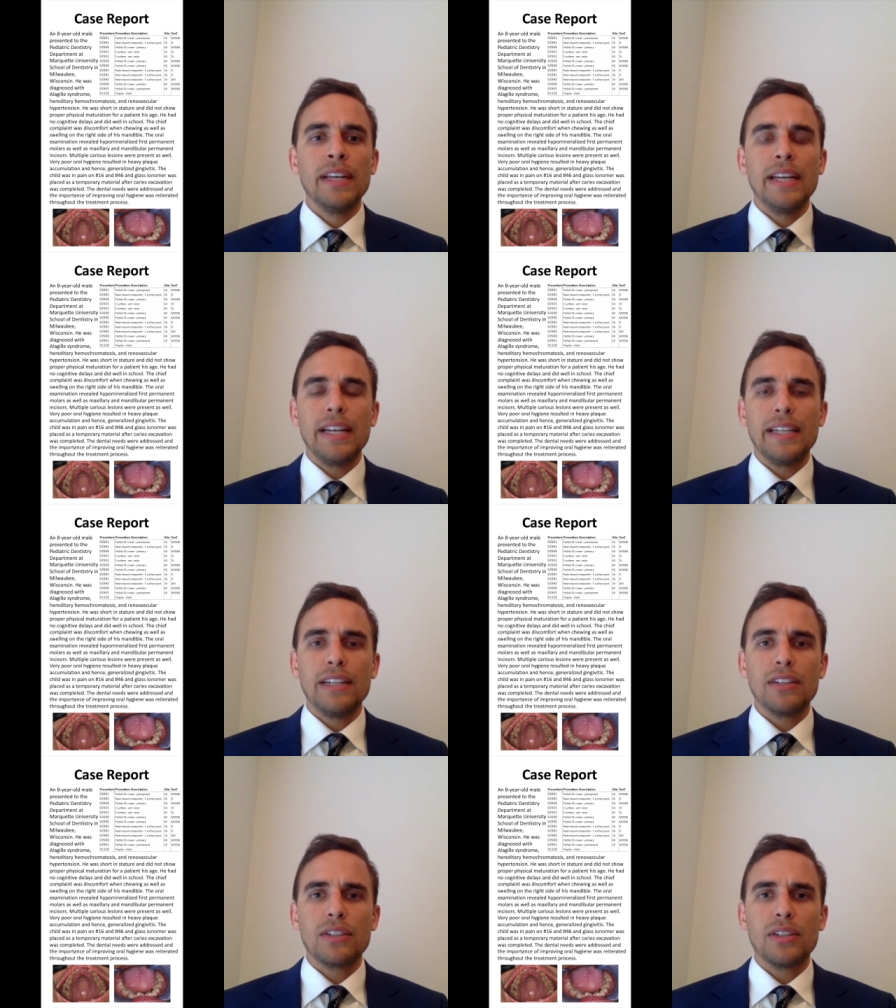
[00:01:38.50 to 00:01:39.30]
and he
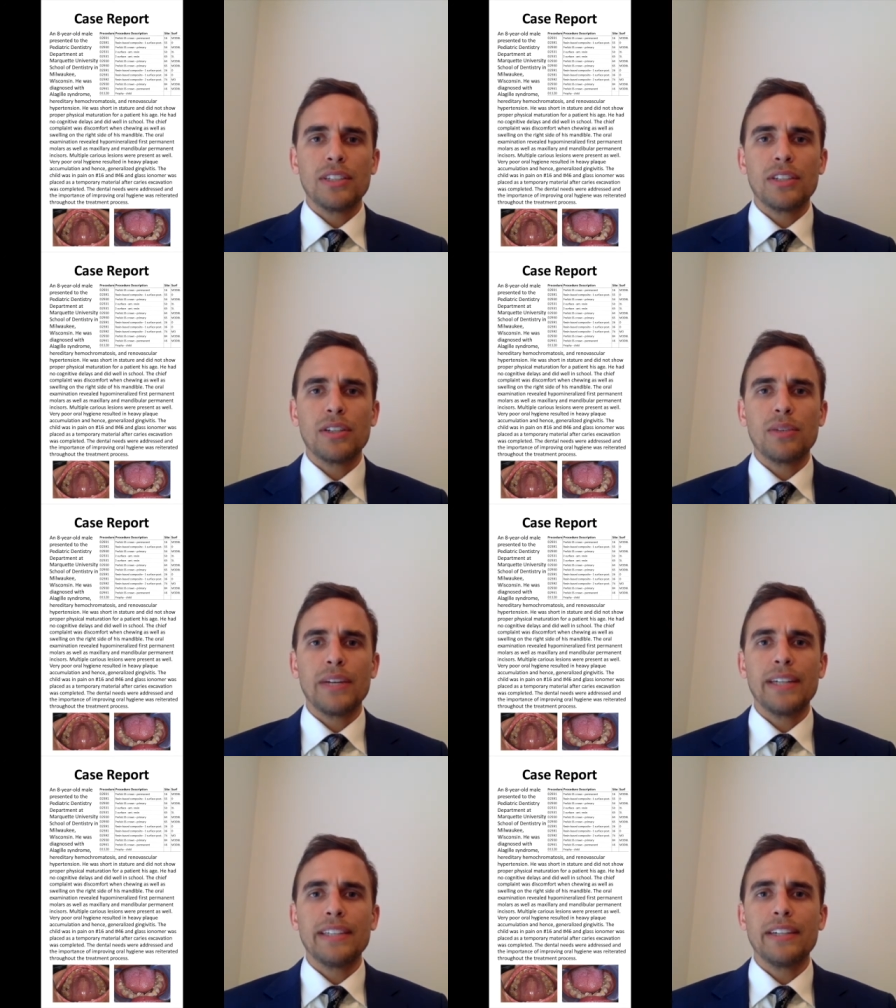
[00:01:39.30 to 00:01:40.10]
also has
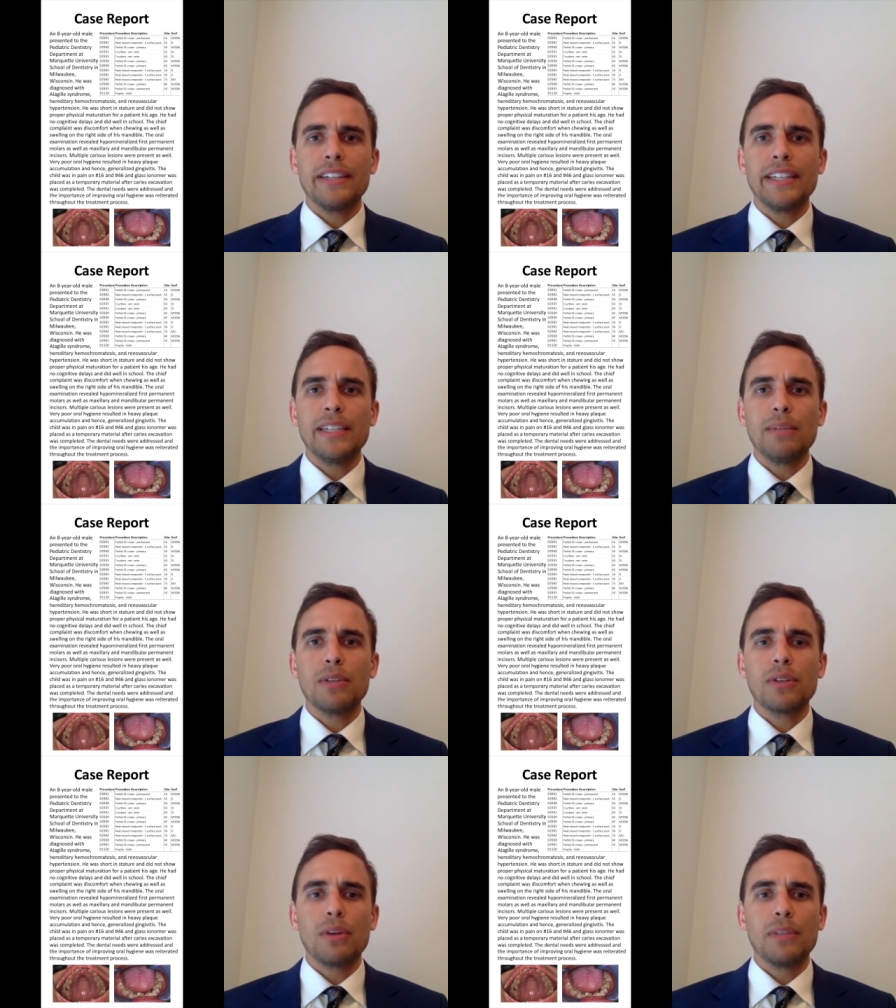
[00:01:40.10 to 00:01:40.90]
hereditary
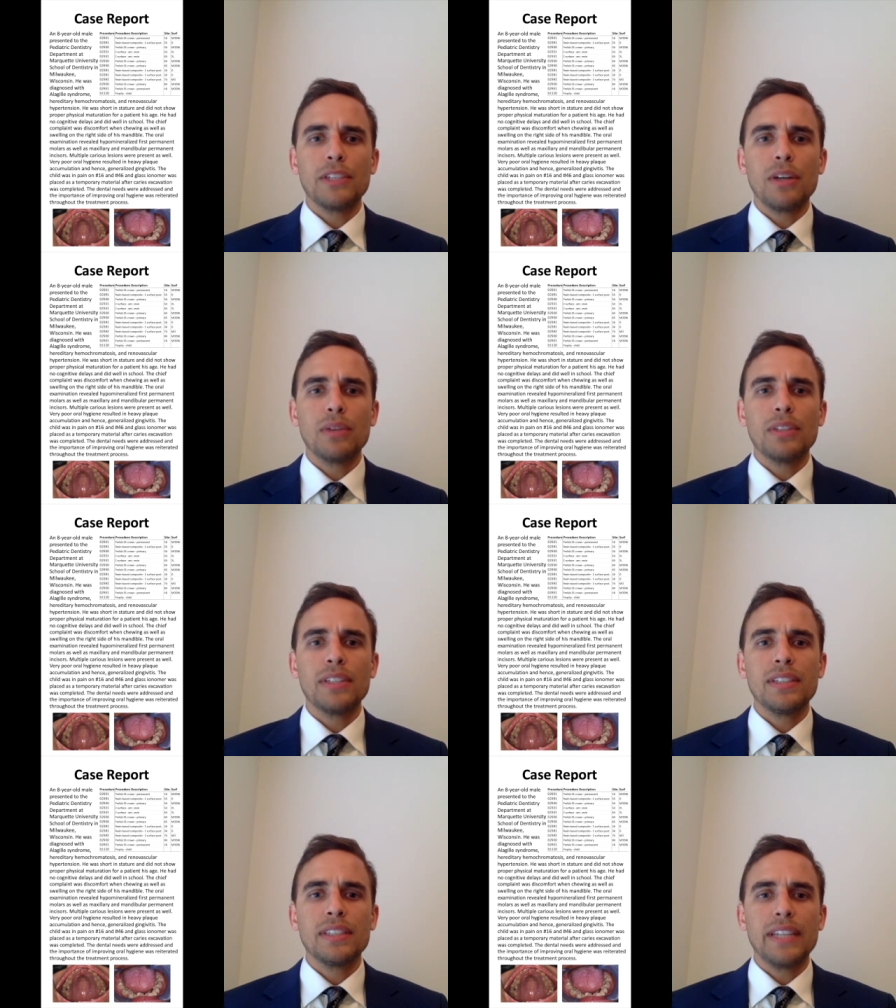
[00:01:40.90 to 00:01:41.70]

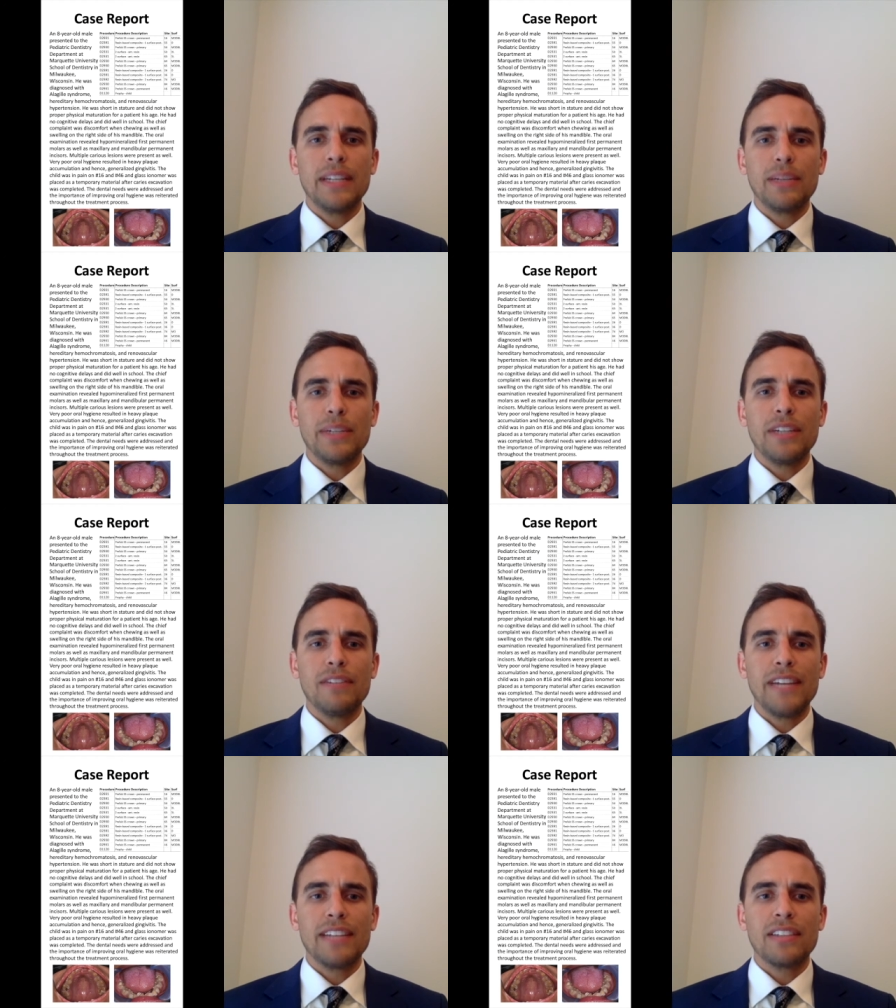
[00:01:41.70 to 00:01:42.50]
hemochromatosis and
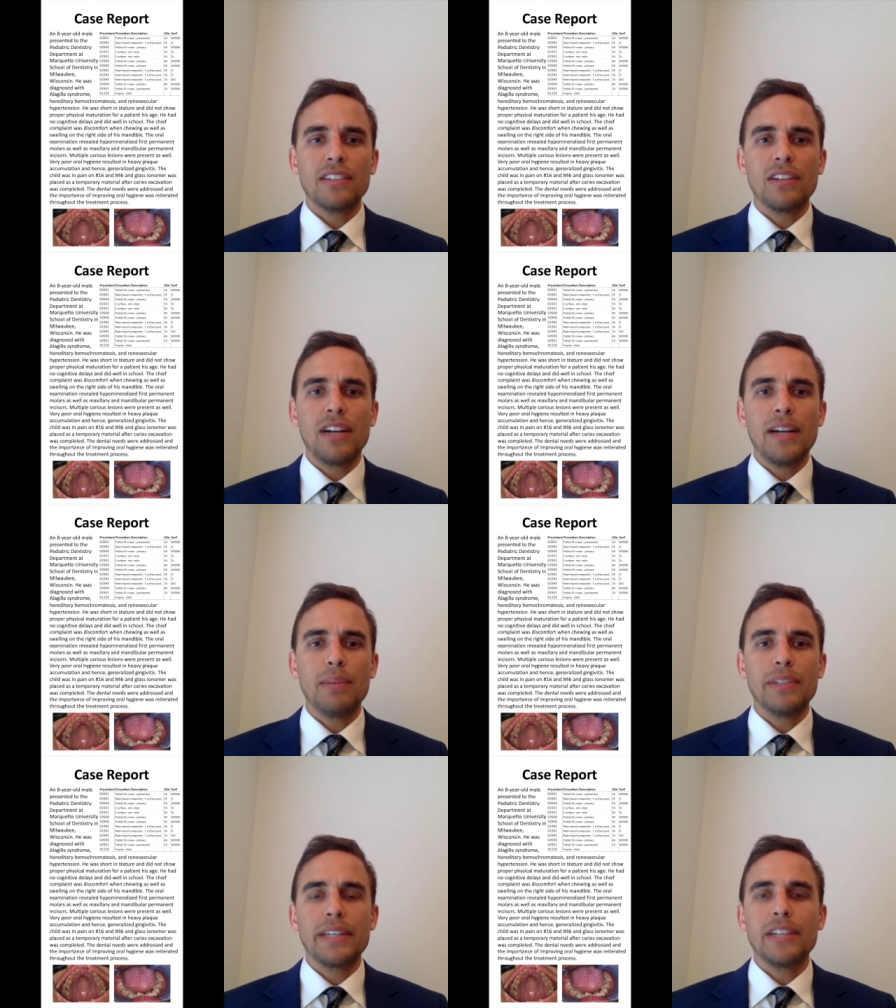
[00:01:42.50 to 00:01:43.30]
renovascular
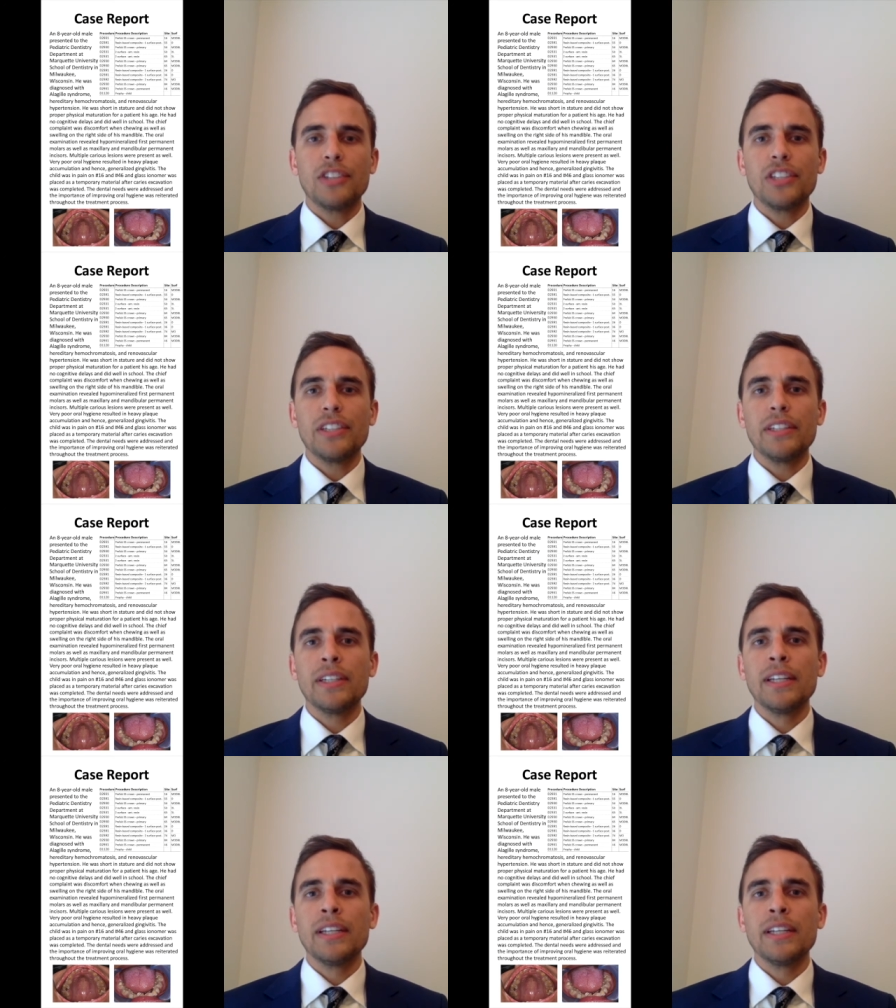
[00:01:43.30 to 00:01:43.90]
hypertension.